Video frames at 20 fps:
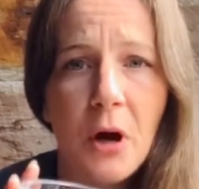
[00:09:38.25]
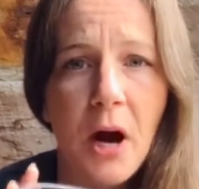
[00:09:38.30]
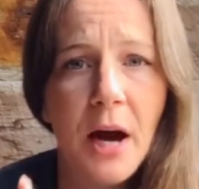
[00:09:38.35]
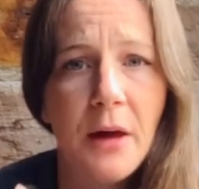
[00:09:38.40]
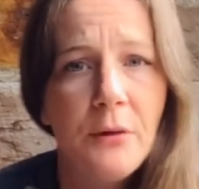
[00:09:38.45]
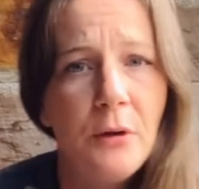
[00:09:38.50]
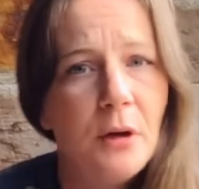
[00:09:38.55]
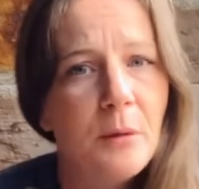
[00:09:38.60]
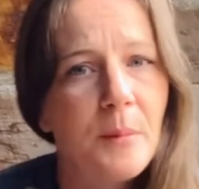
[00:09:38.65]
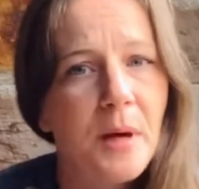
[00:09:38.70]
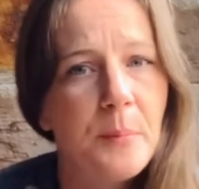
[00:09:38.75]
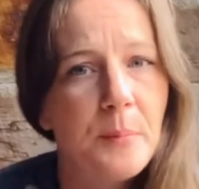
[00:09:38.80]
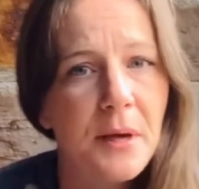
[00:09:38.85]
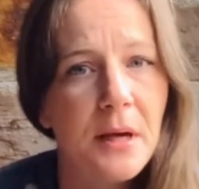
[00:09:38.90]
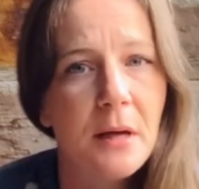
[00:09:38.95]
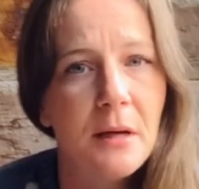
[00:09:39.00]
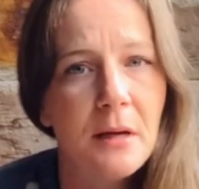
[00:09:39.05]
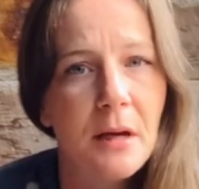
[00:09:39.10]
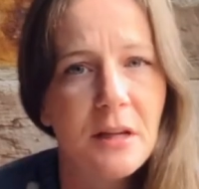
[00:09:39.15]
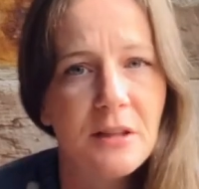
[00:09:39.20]
I thought it might be a
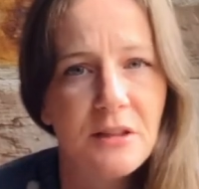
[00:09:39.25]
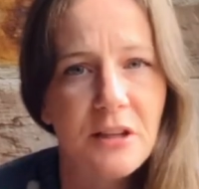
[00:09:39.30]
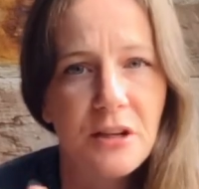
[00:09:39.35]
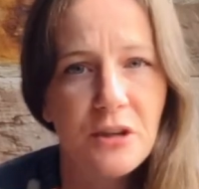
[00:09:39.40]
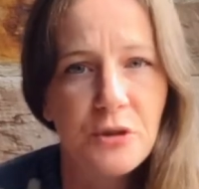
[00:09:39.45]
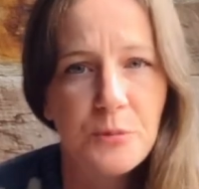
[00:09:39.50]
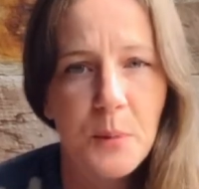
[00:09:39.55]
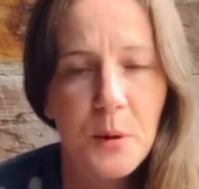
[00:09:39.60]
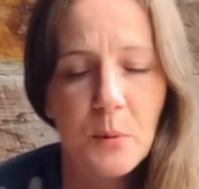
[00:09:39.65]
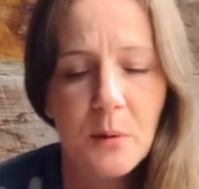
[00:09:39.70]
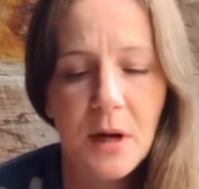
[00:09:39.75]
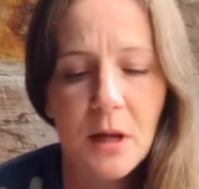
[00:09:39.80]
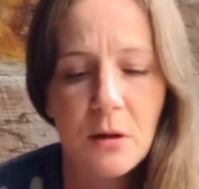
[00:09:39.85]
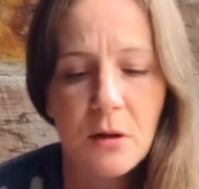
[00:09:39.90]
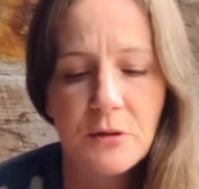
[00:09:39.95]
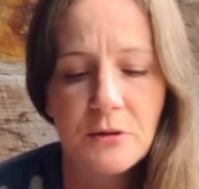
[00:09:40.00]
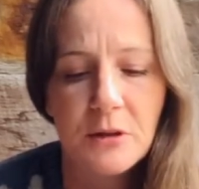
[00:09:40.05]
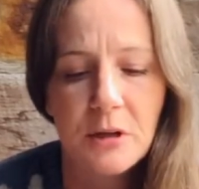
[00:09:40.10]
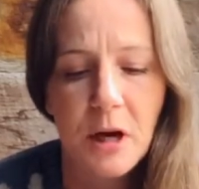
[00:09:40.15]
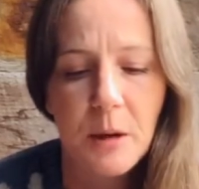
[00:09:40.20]
nut dish, but when I
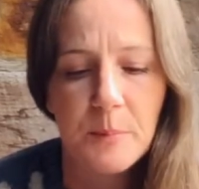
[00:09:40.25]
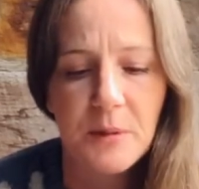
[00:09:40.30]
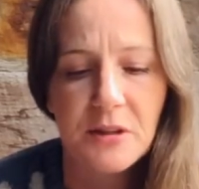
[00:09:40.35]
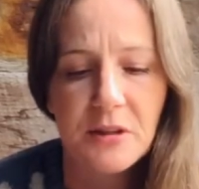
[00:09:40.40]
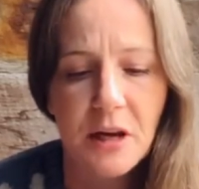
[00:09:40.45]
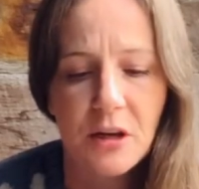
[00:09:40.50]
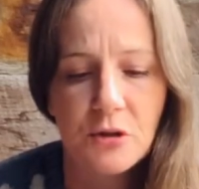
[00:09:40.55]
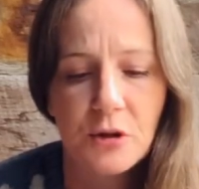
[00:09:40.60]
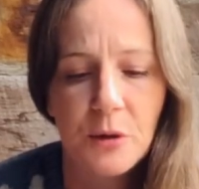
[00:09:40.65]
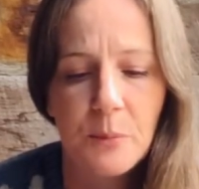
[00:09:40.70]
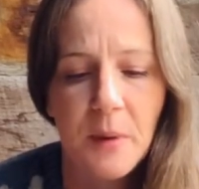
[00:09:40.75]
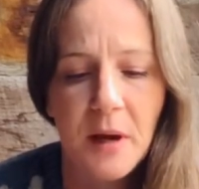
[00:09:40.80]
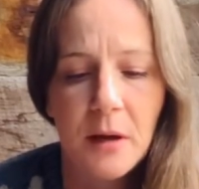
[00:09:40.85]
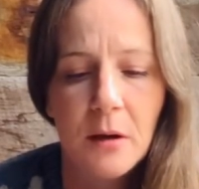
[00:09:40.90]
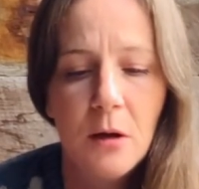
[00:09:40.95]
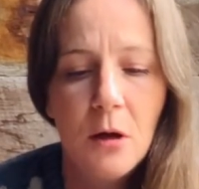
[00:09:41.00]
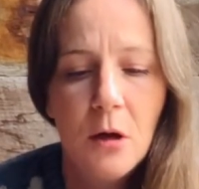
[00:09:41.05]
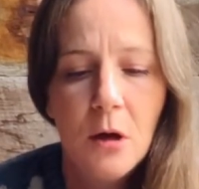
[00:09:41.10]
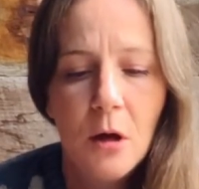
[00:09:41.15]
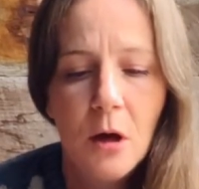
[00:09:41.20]
looked it up, it's actually meant
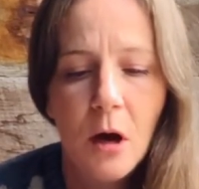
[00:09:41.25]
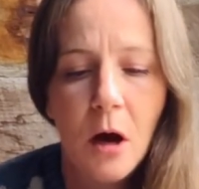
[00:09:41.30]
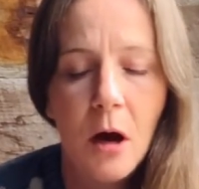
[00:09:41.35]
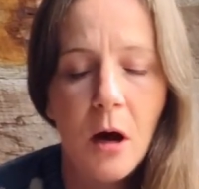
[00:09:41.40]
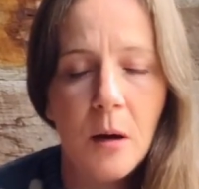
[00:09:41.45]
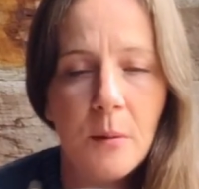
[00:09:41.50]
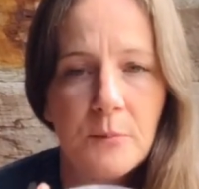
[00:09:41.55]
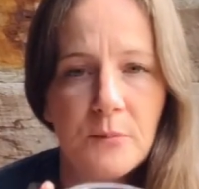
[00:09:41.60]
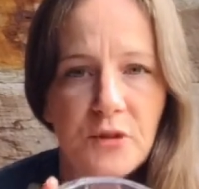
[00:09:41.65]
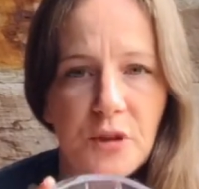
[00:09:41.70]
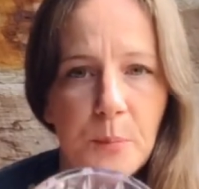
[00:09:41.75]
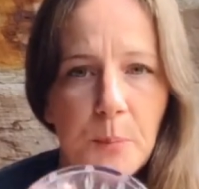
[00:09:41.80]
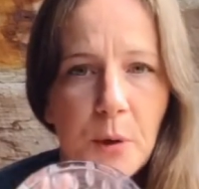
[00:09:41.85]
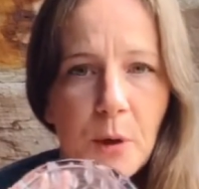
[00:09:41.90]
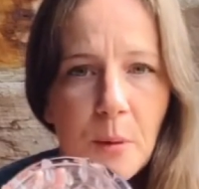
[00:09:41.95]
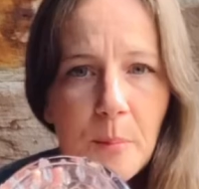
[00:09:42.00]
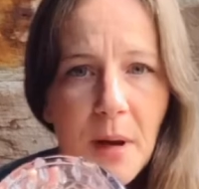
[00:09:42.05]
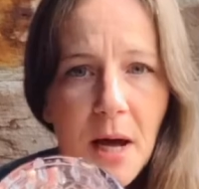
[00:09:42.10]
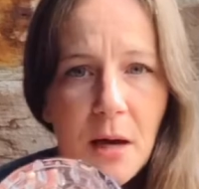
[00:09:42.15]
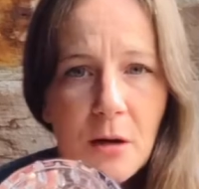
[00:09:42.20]
to put a
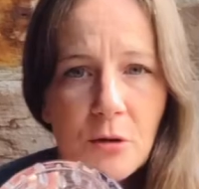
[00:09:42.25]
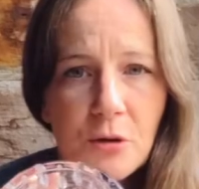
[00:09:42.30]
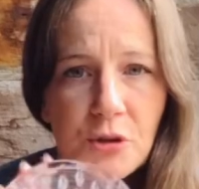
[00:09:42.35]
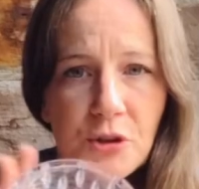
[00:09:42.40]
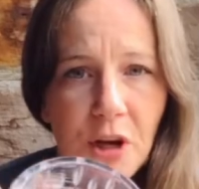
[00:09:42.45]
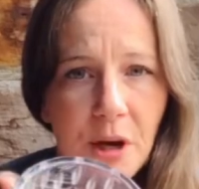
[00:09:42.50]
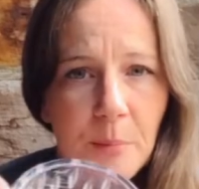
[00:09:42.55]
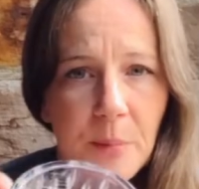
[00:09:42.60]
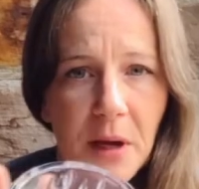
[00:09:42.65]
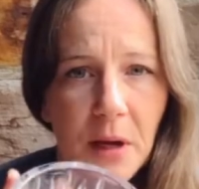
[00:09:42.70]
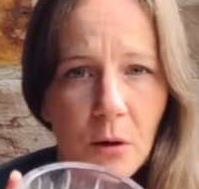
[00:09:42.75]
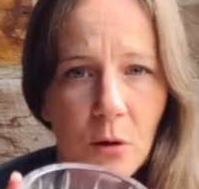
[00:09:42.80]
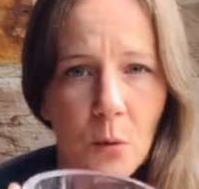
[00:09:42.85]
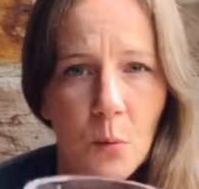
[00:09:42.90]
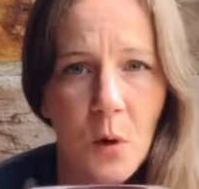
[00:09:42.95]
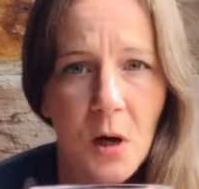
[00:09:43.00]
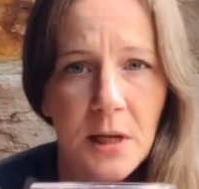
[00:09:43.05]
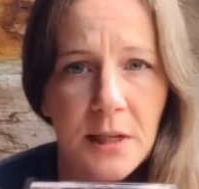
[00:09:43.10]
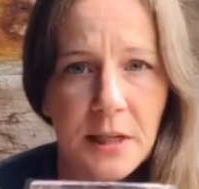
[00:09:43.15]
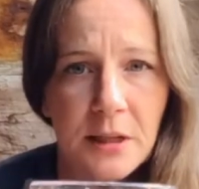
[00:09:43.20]
bottle of champagne or
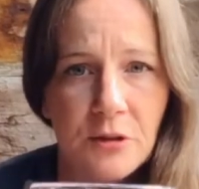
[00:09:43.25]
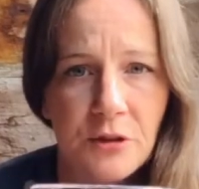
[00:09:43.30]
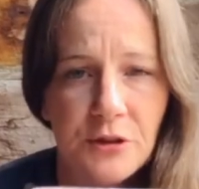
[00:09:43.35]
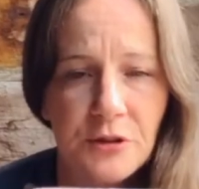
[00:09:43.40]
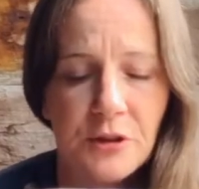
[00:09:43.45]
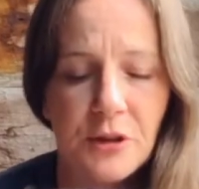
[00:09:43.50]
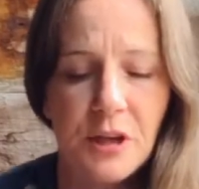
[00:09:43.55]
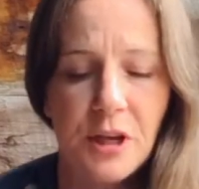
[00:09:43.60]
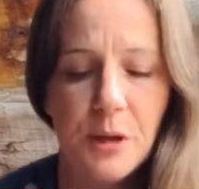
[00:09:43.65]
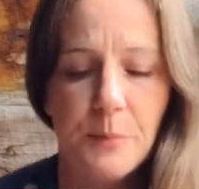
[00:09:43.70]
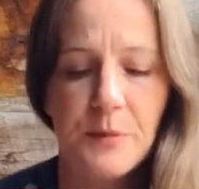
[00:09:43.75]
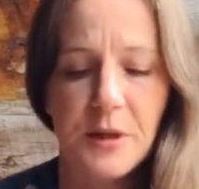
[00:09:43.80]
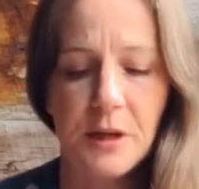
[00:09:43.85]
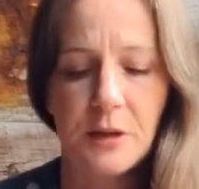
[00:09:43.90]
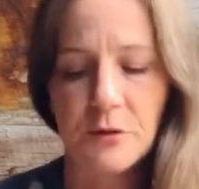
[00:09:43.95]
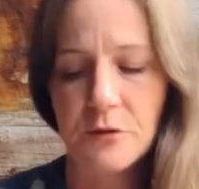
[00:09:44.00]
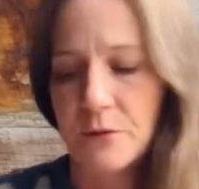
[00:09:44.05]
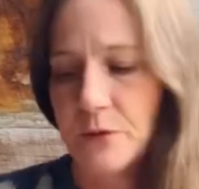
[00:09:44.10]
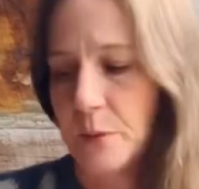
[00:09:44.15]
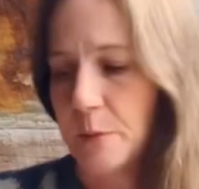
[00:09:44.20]
wine in just to keep
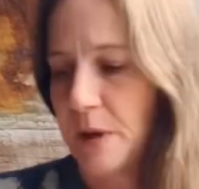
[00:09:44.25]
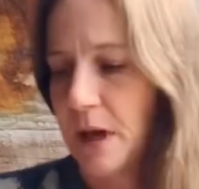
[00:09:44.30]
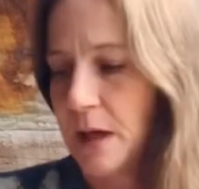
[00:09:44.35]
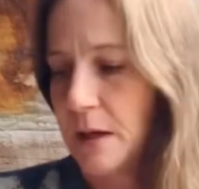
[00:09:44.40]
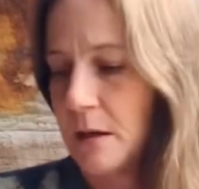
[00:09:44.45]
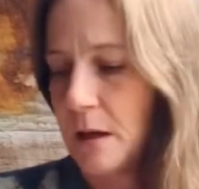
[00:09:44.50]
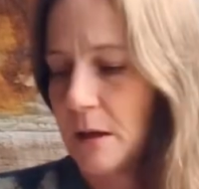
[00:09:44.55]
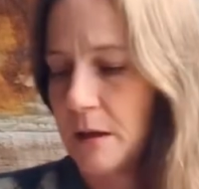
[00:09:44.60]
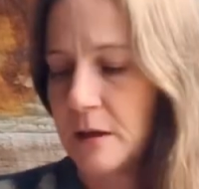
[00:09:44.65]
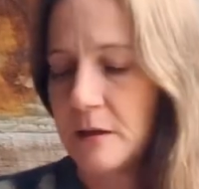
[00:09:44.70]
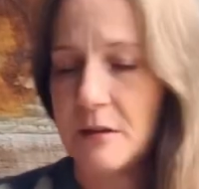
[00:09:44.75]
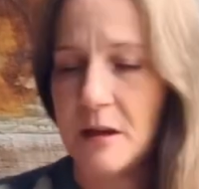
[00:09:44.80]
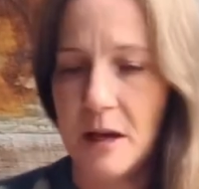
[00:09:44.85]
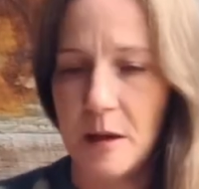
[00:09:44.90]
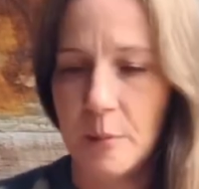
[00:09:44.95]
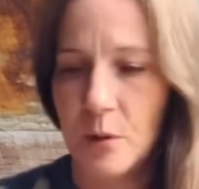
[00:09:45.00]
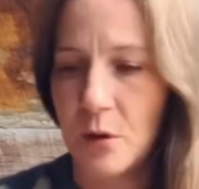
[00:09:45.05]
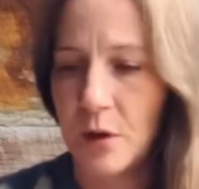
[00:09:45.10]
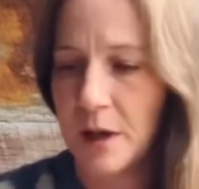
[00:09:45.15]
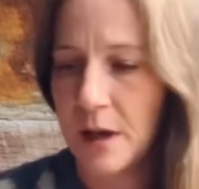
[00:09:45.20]
things from getting on the
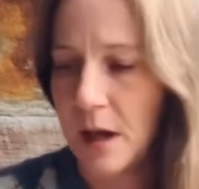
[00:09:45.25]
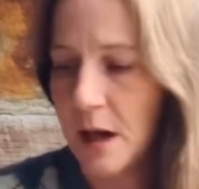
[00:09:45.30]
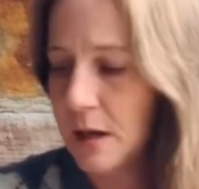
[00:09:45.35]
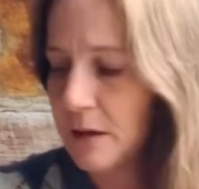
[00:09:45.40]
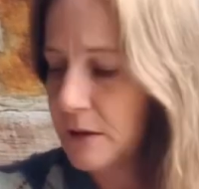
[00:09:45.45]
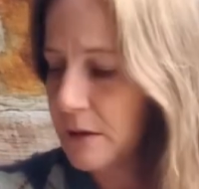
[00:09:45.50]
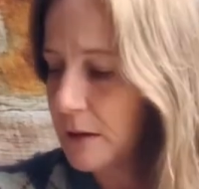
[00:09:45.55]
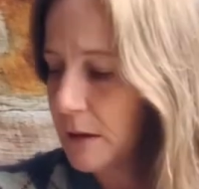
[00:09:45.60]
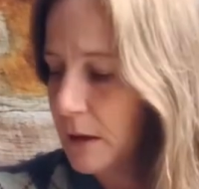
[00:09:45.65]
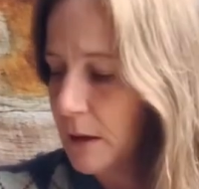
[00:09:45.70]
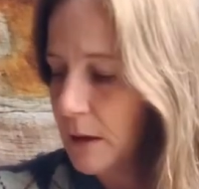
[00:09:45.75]
table, I guess.